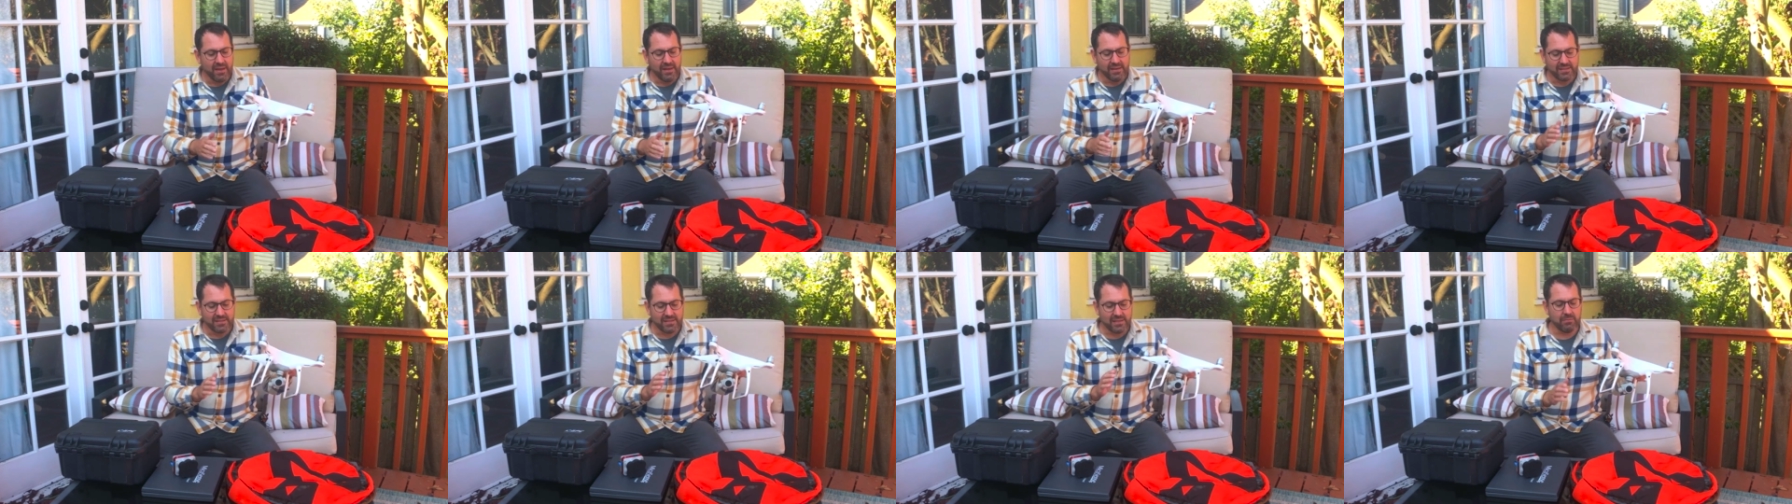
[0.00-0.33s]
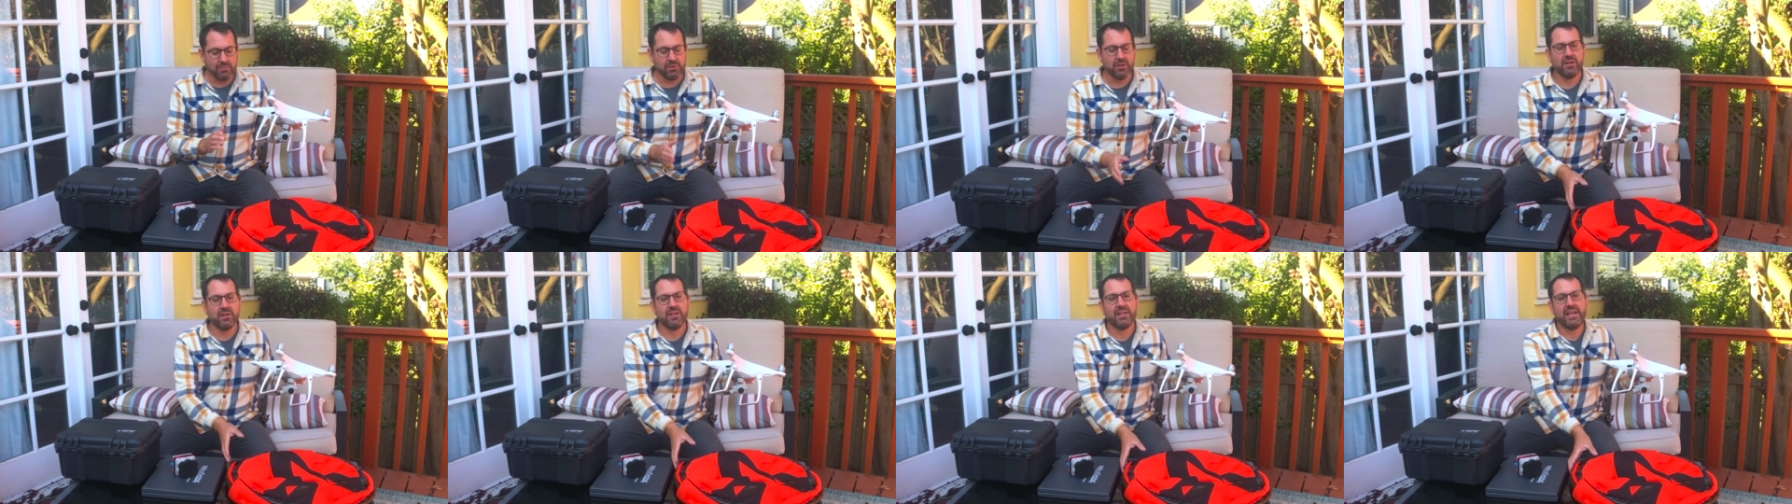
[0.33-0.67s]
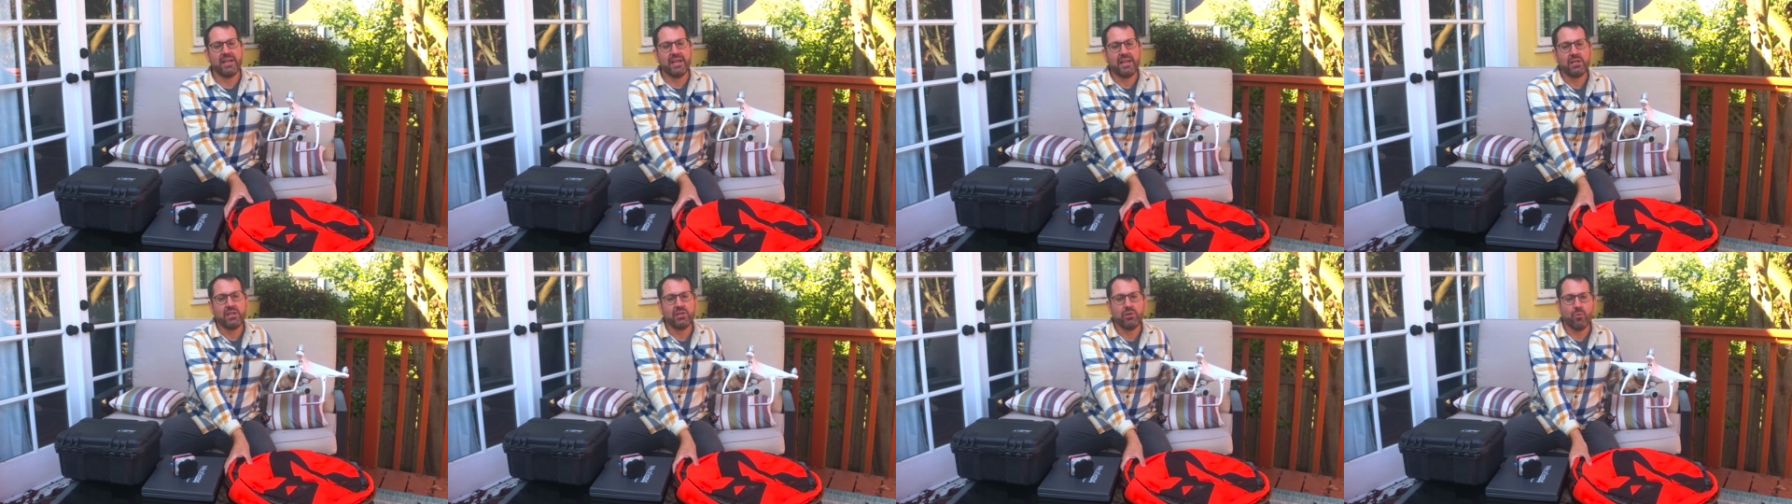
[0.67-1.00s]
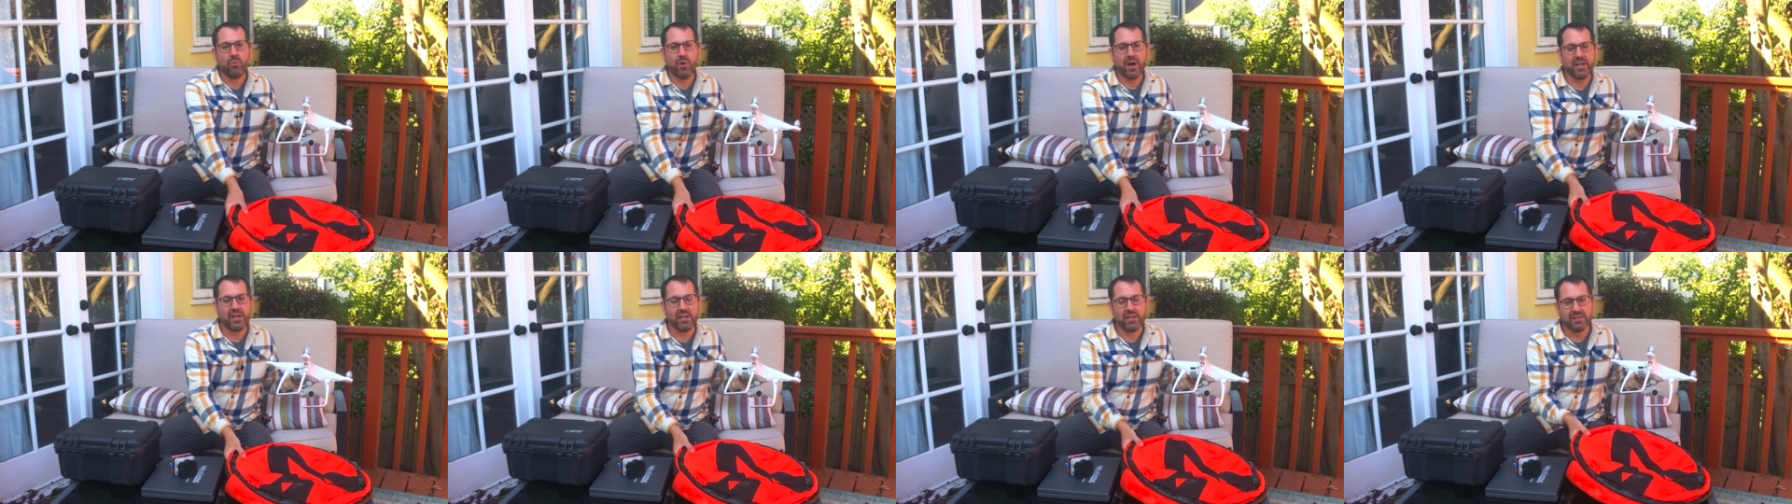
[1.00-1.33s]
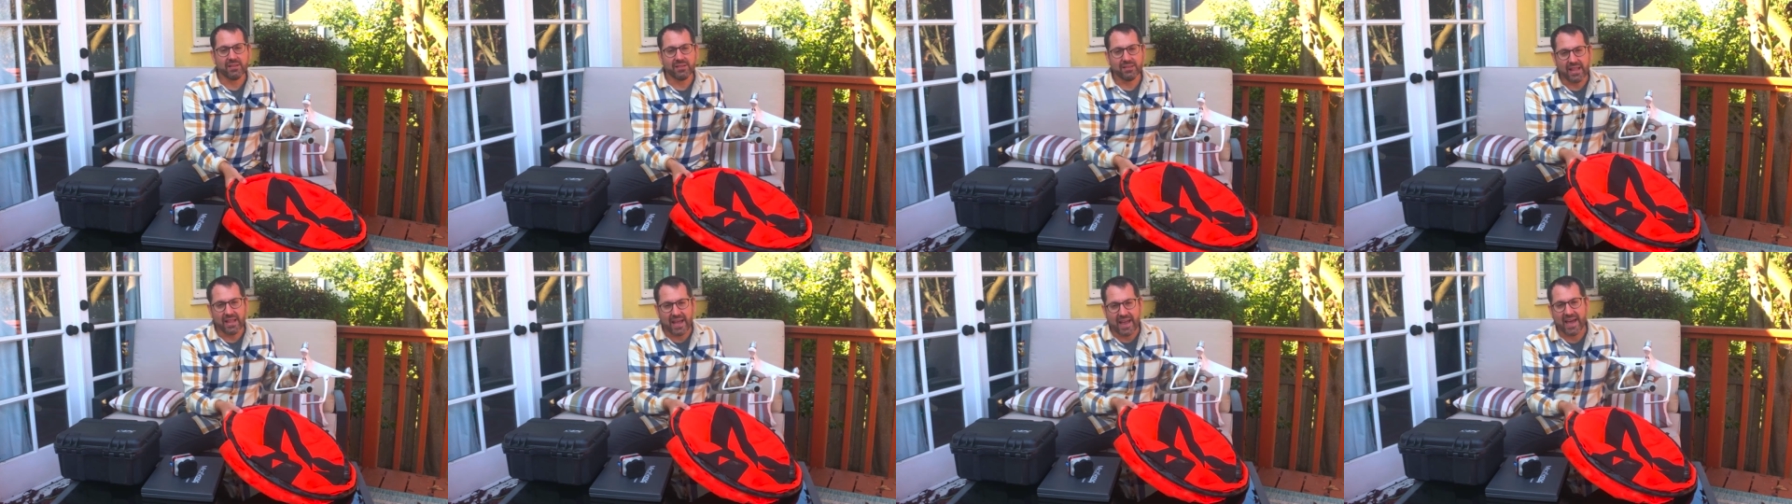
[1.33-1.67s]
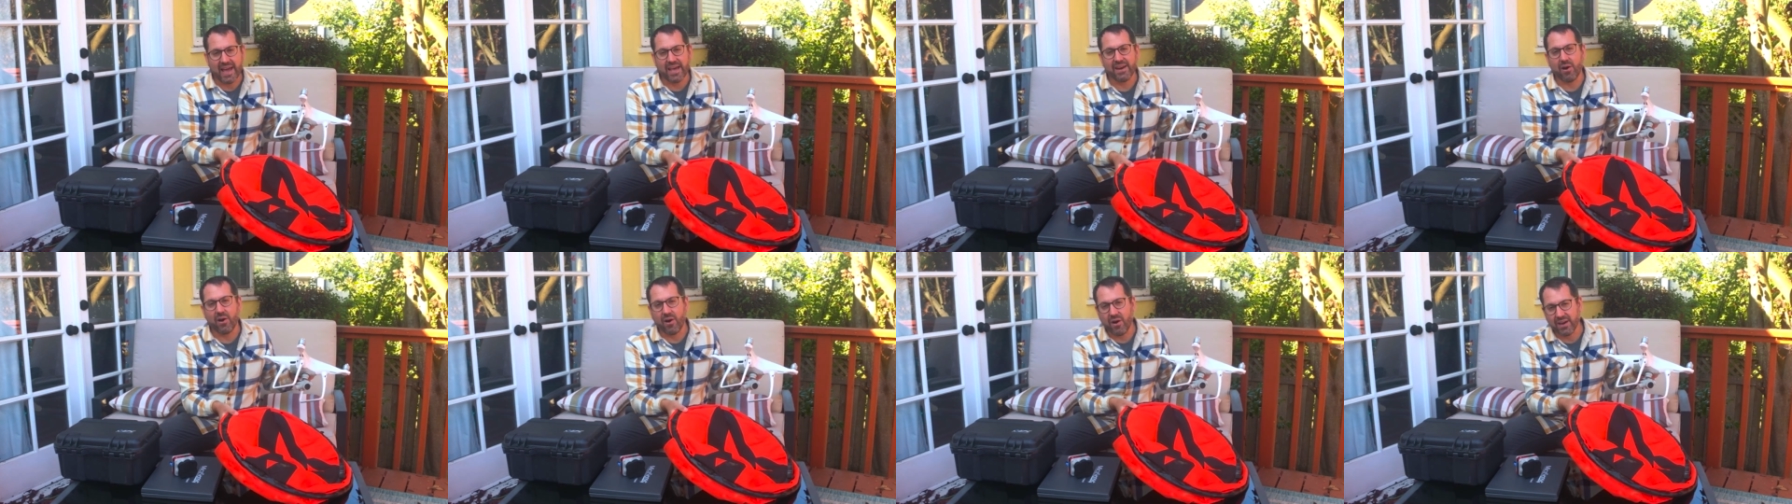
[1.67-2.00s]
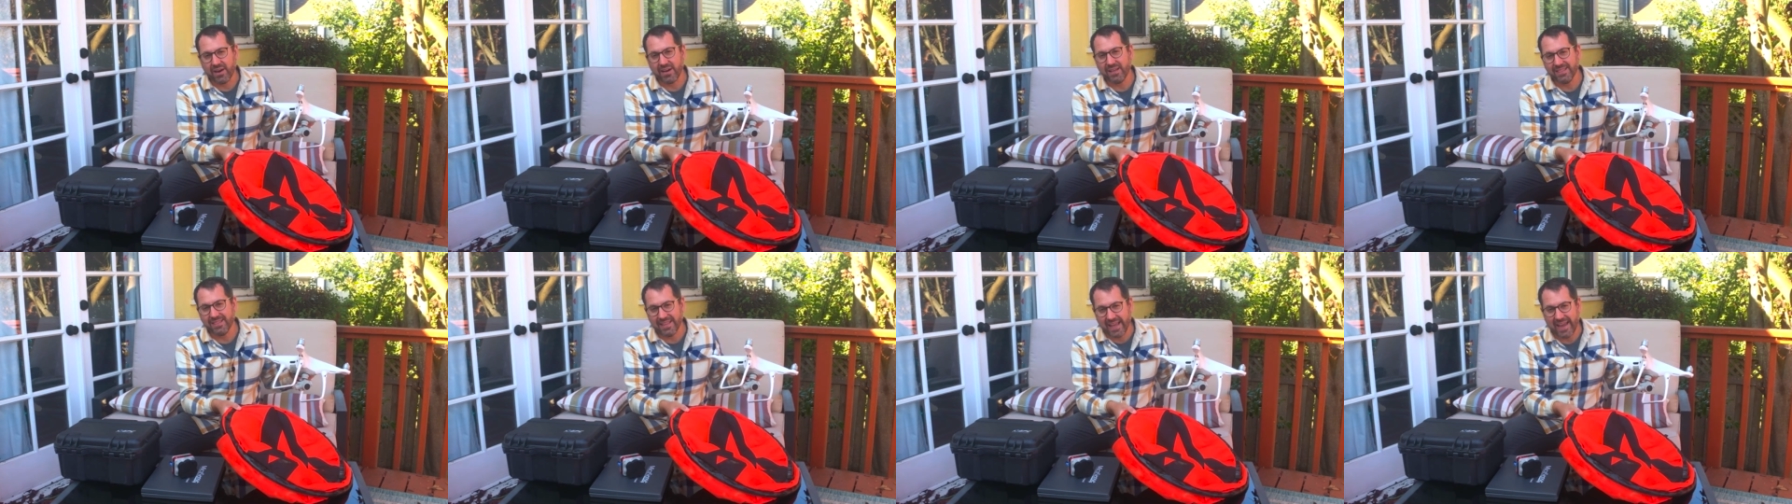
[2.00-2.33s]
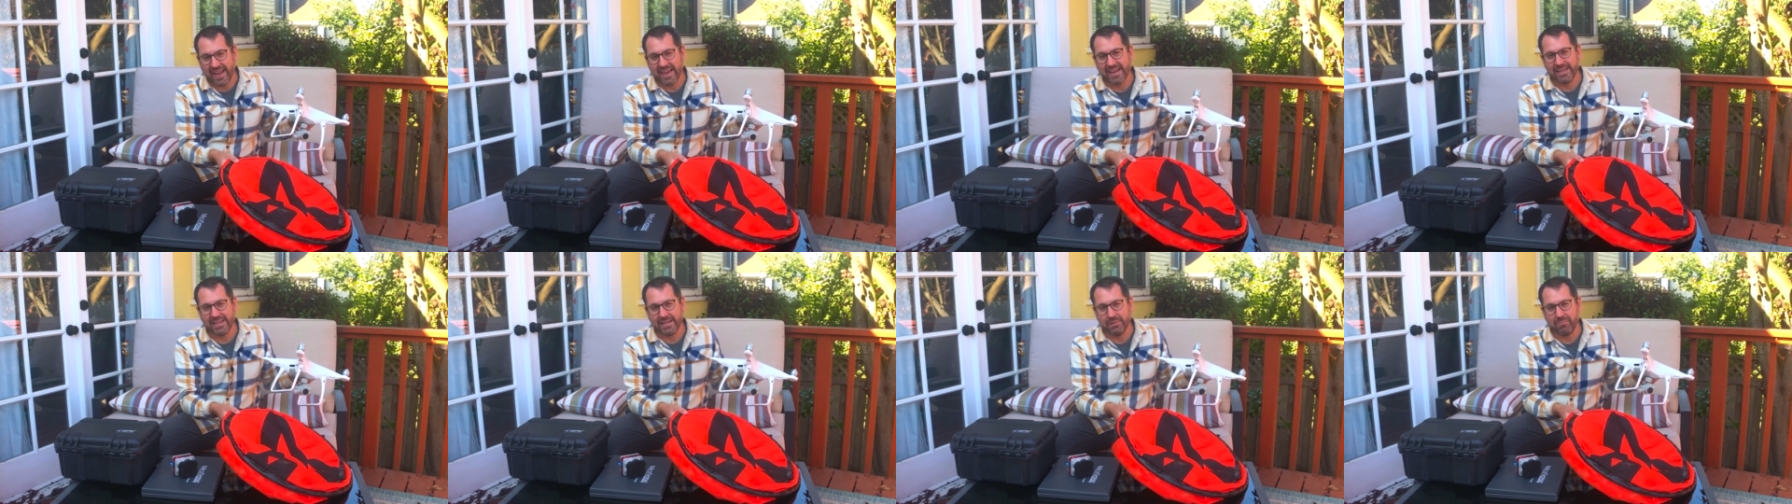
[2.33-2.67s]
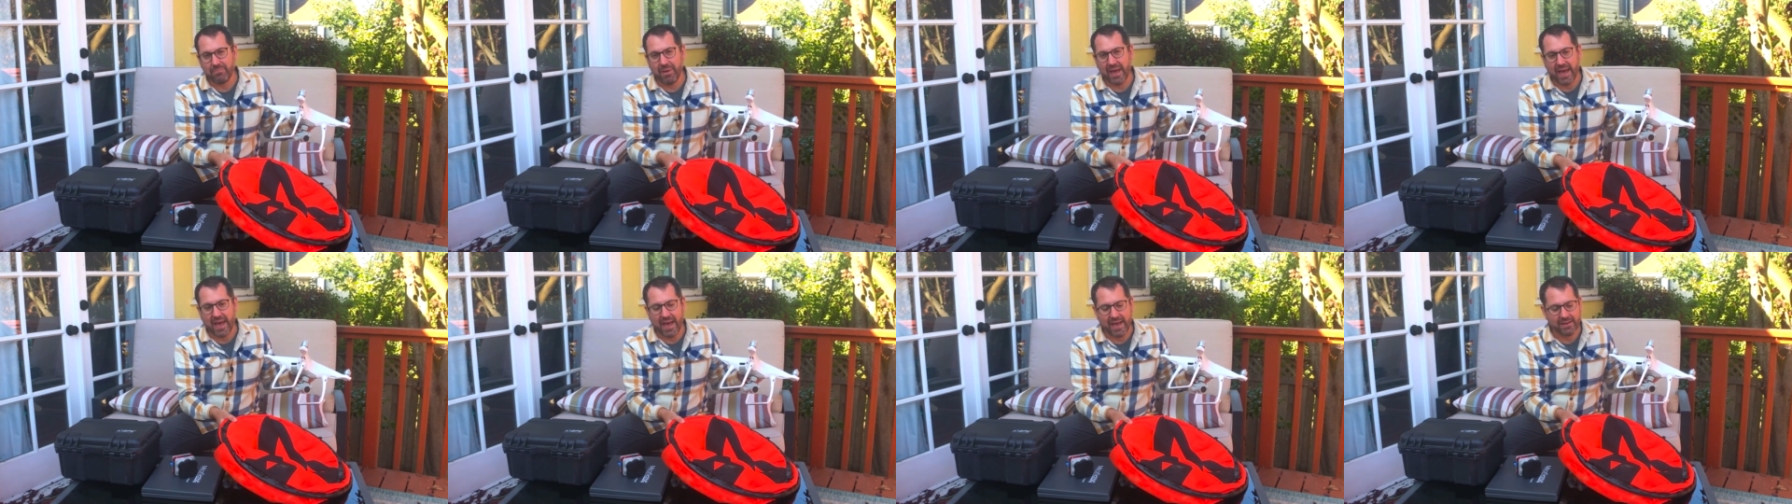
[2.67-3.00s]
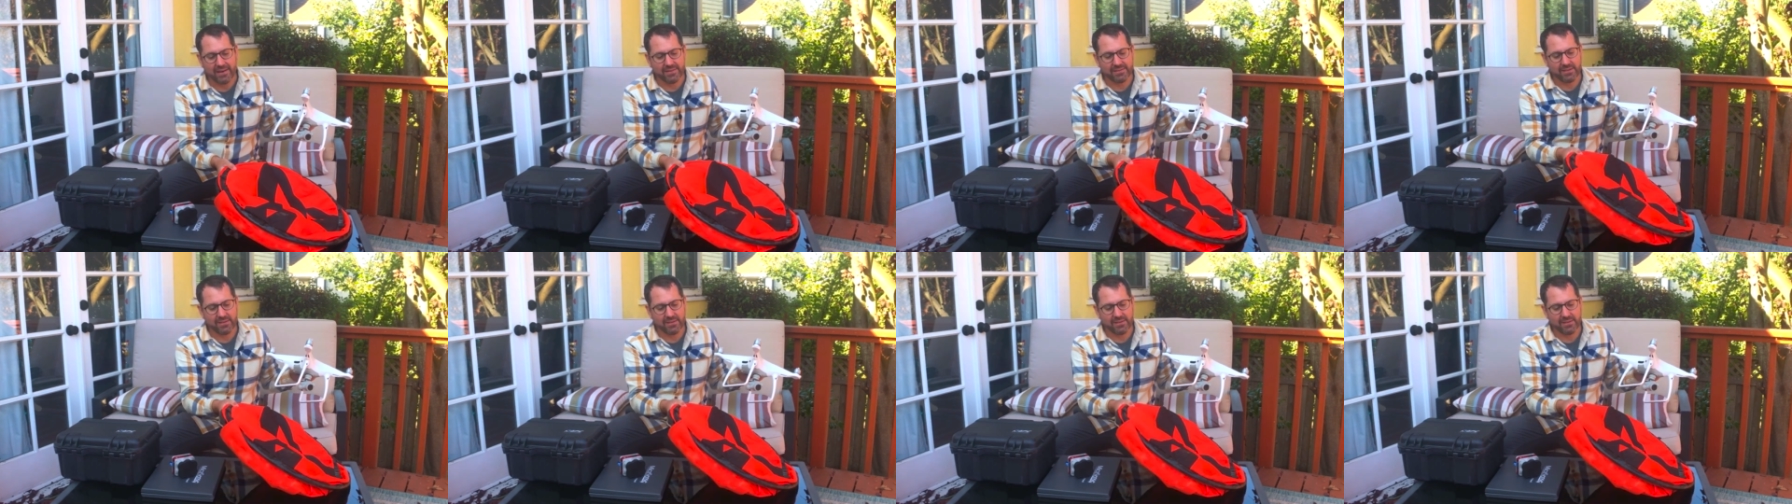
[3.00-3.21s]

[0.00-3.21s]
Similarly, you want to land on a landing pad.